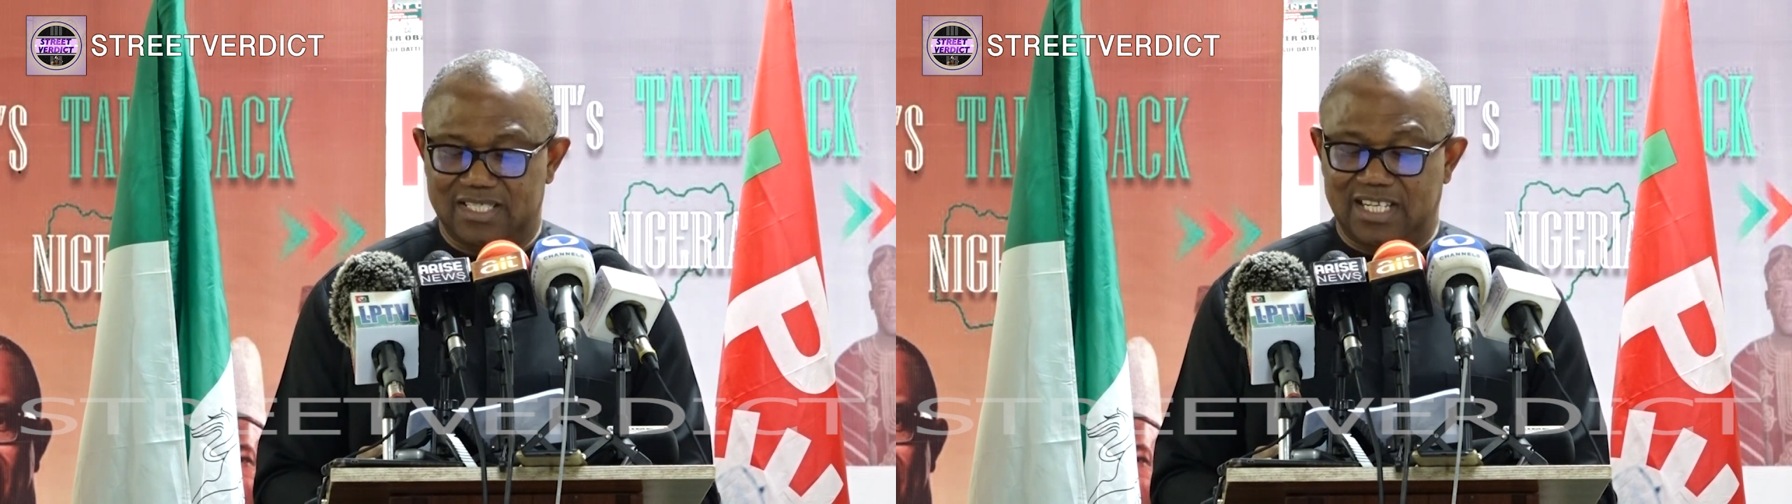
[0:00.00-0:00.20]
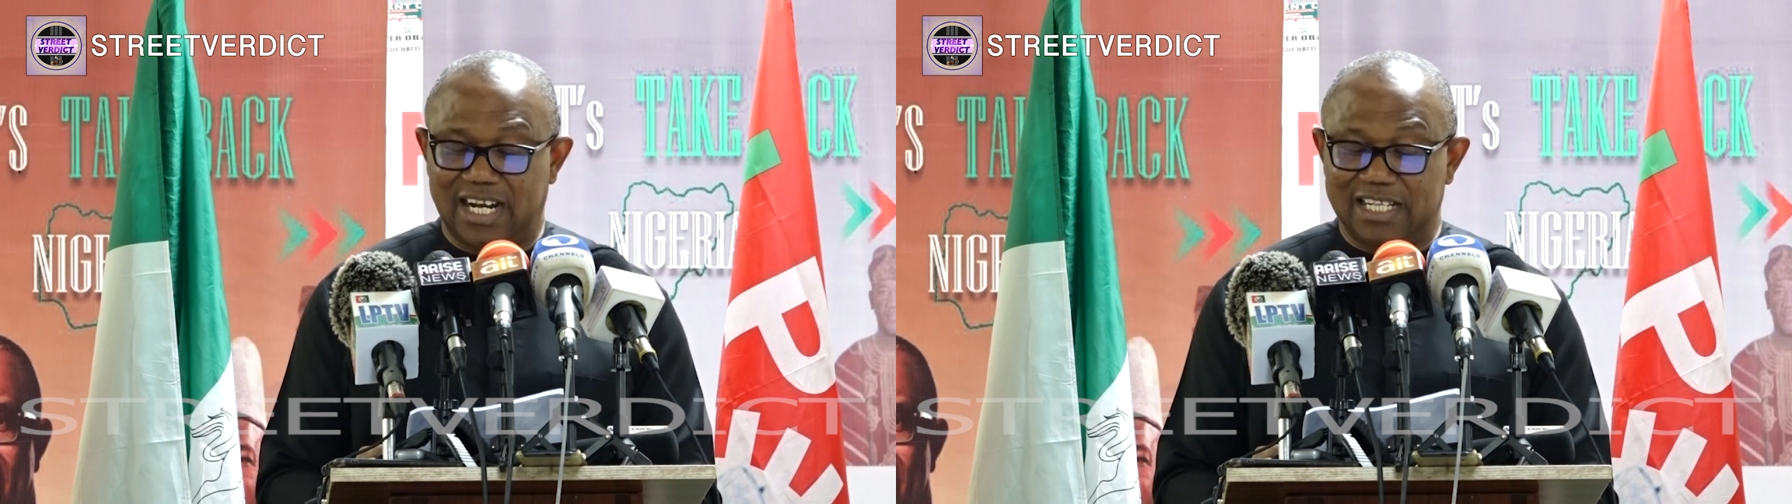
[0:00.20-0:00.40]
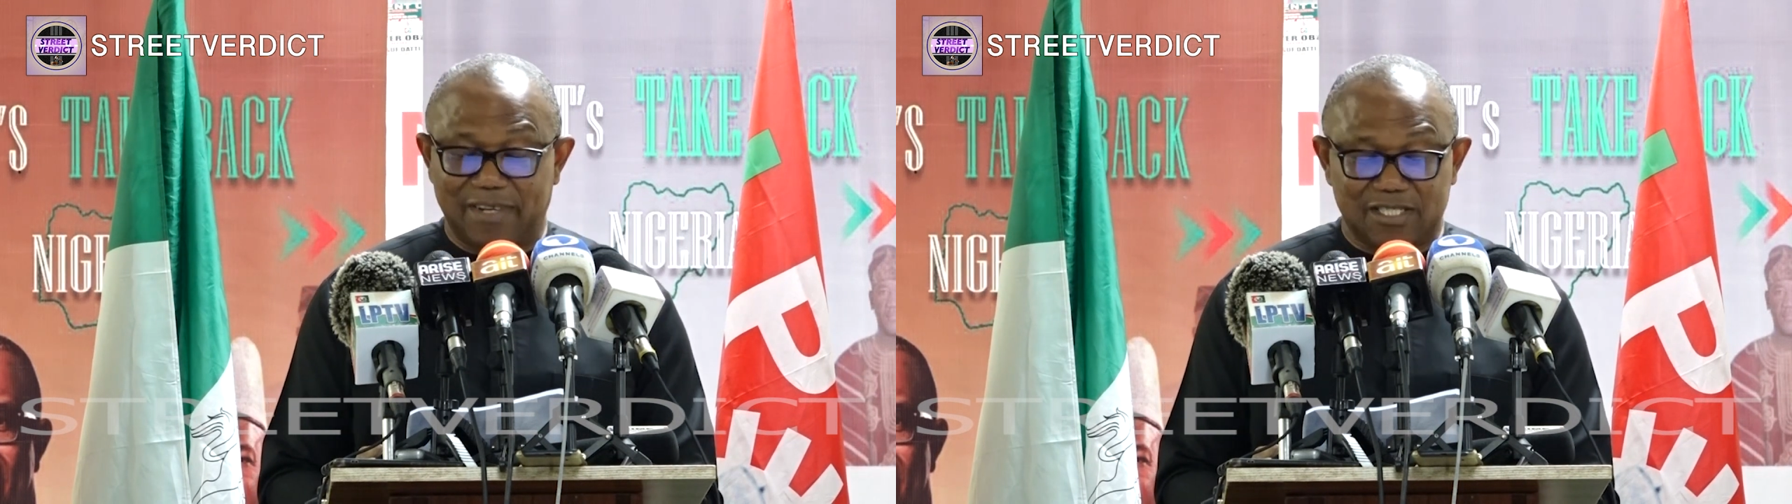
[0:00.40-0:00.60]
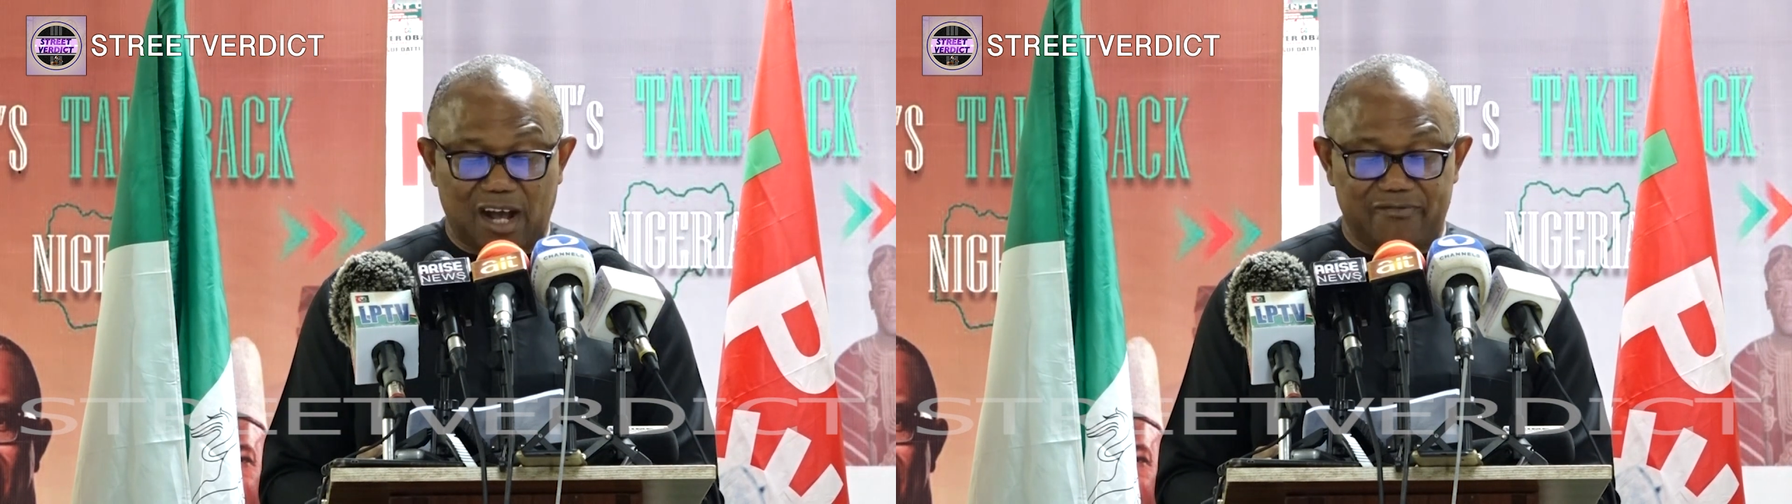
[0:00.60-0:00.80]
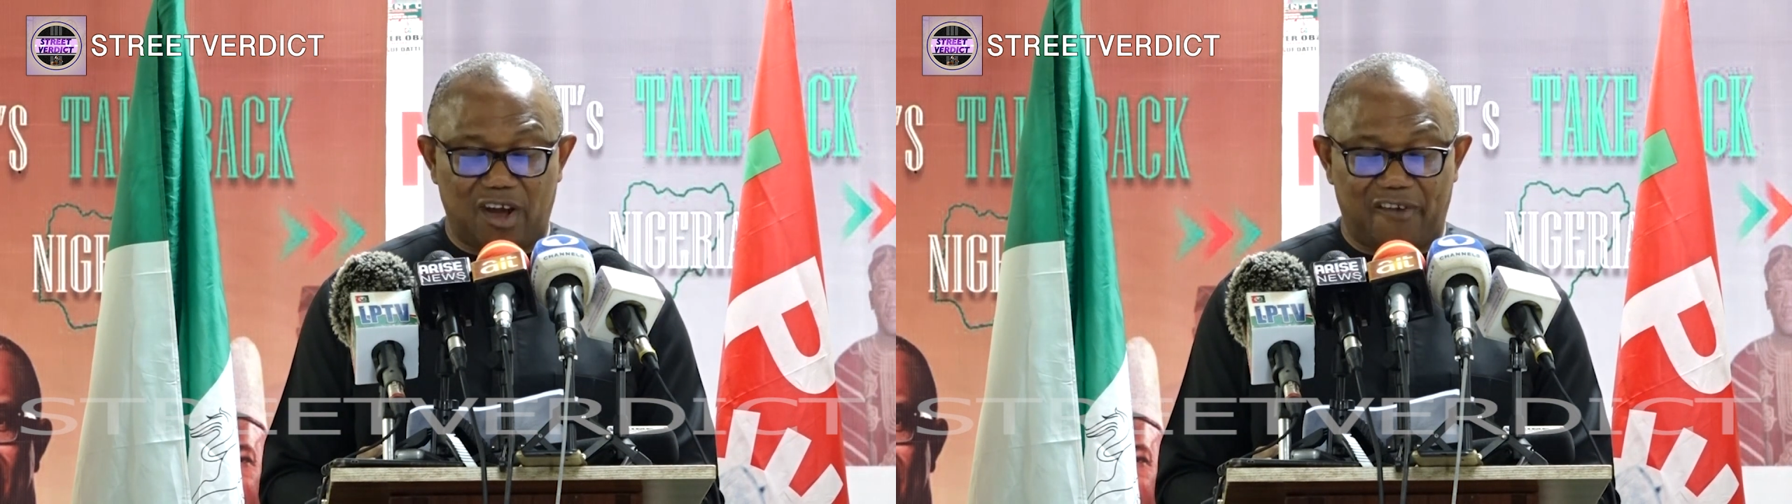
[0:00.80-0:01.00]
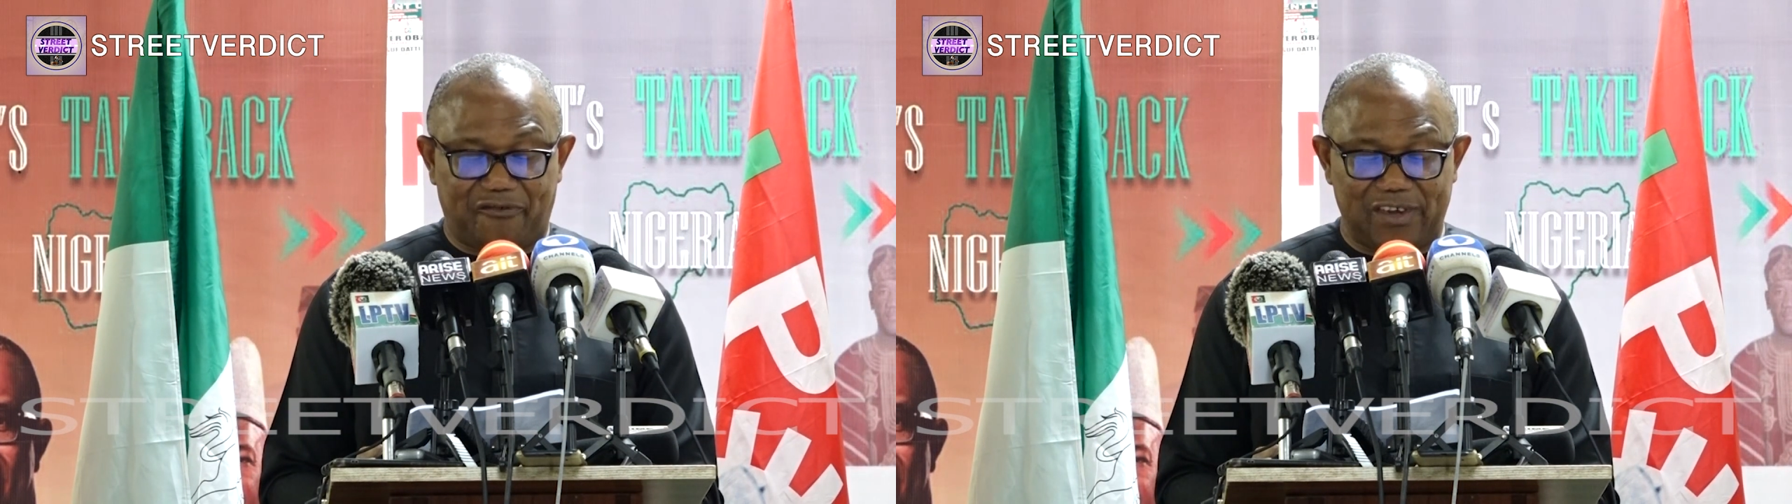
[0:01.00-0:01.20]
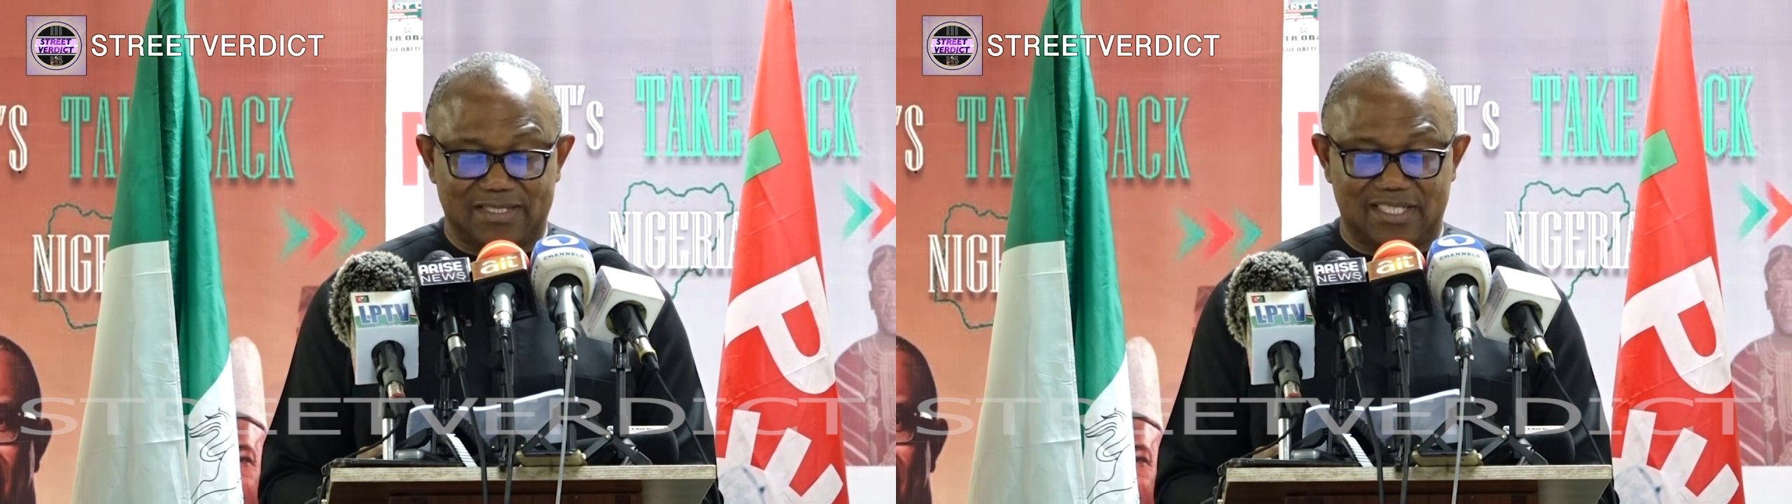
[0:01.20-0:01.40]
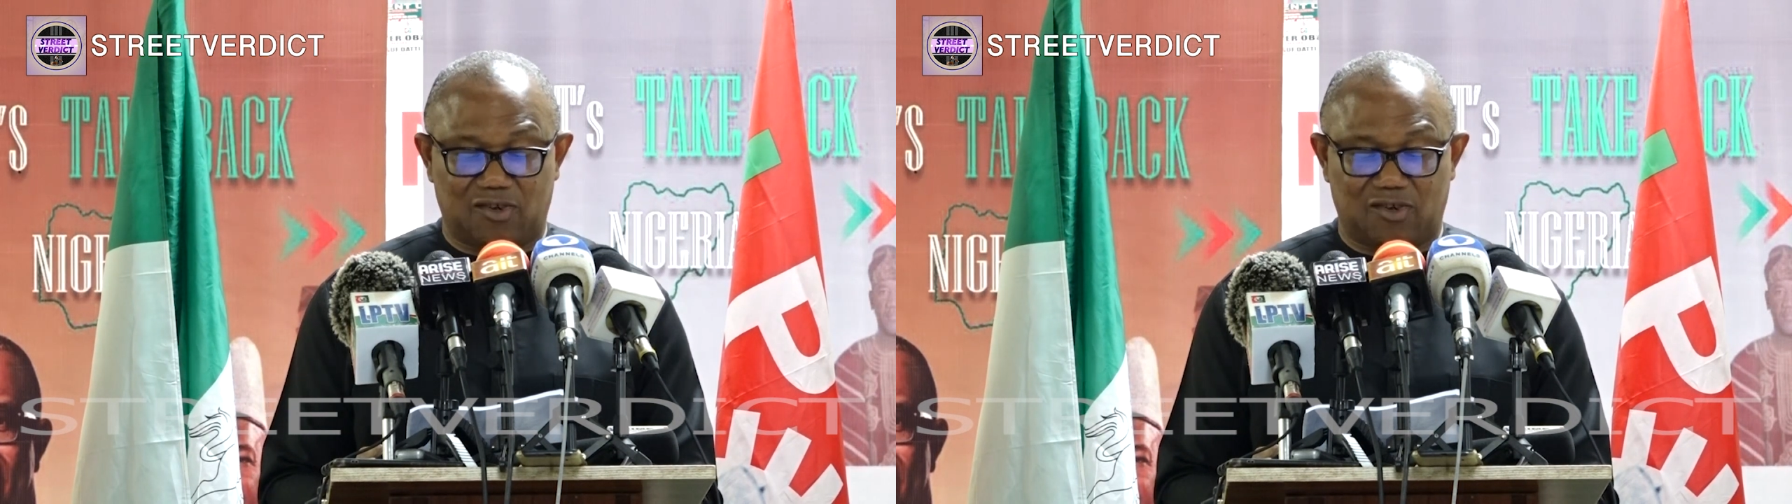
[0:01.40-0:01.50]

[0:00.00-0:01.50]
The legitimacy of the office